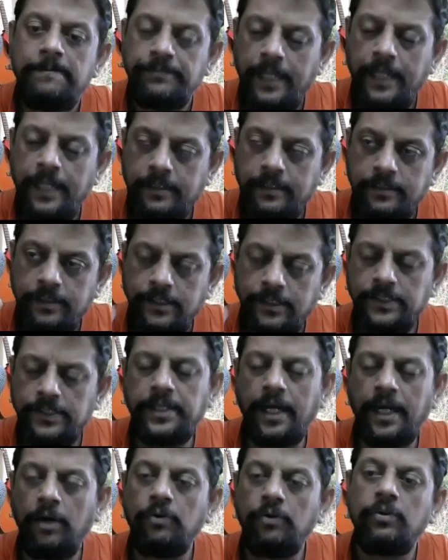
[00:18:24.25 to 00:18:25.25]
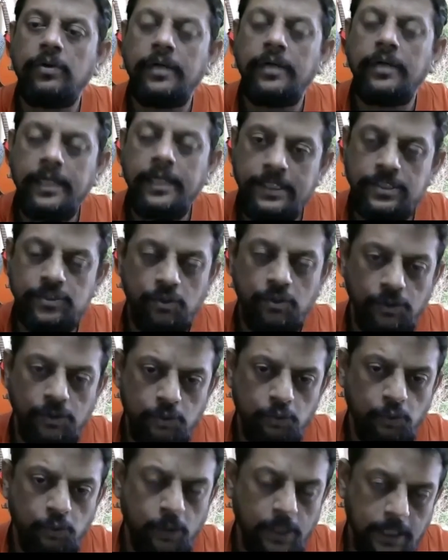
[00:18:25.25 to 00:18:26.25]
that this is how it is going
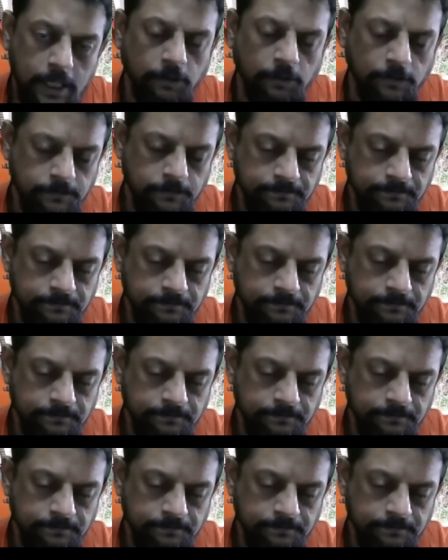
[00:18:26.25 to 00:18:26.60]
to work out